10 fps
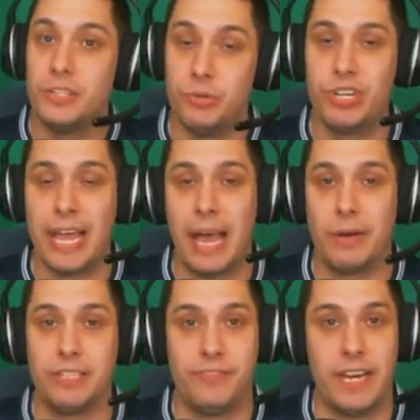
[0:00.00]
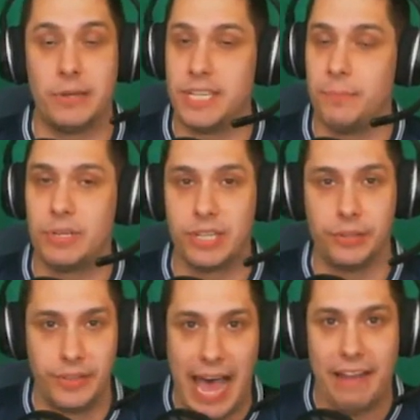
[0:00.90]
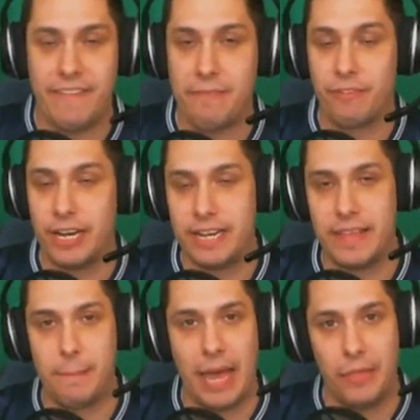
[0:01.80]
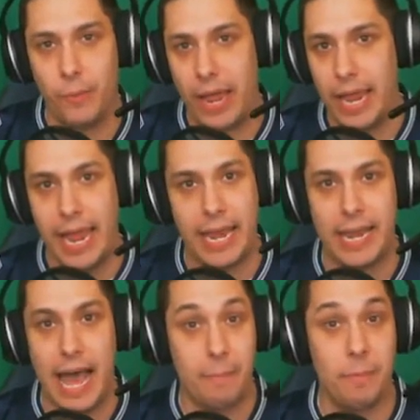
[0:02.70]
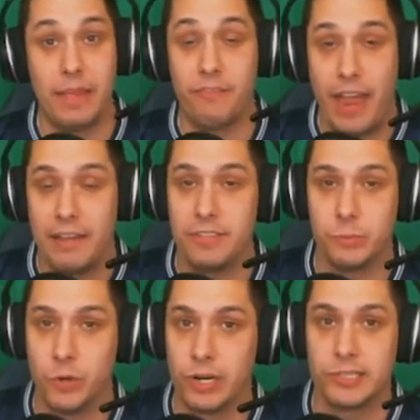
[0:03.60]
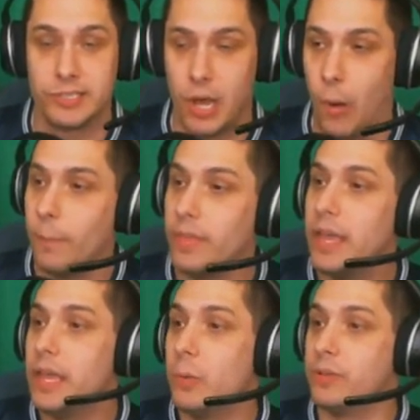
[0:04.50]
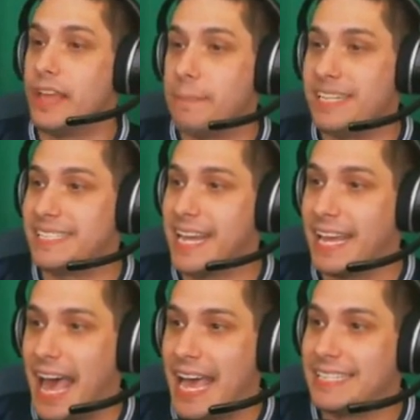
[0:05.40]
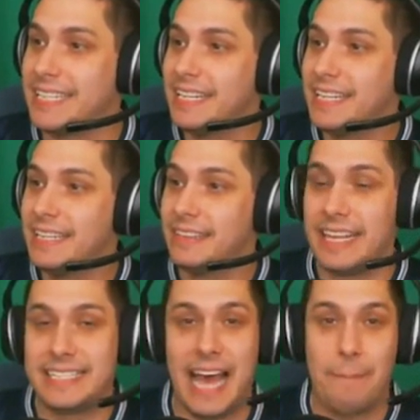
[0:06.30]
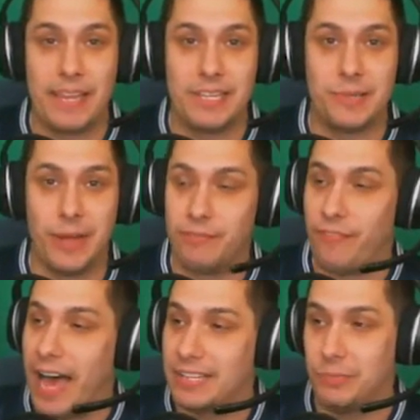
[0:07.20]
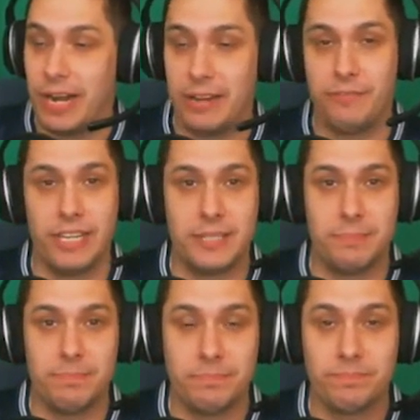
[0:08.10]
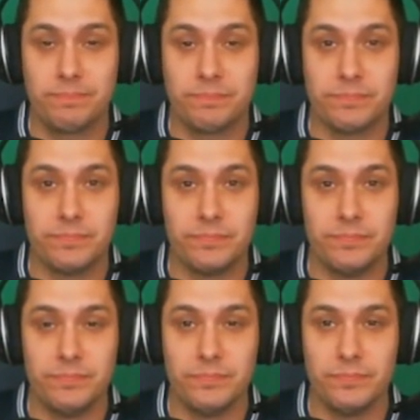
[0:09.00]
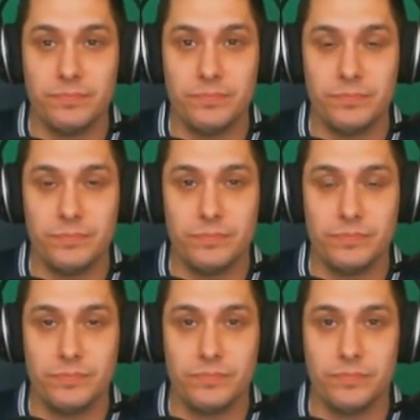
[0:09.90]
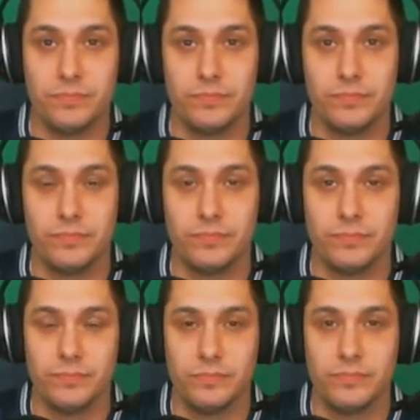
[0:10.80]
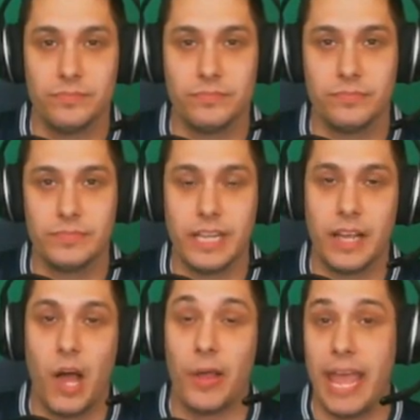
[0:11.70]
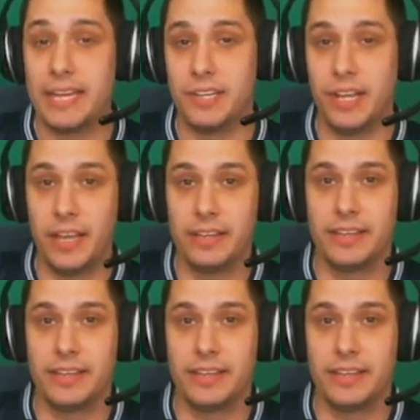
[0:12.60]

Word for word: Do check out his videos. He puts a lot of effort into them, by the way, and I'm a big fan of his work. So with that being said, guys, let's hop into it. Fox, you ready Quick. for this? Yeah, I'm ready. Did, did you know that there's a mirror behind you? I can see your screen. Oh, yeah? Do you?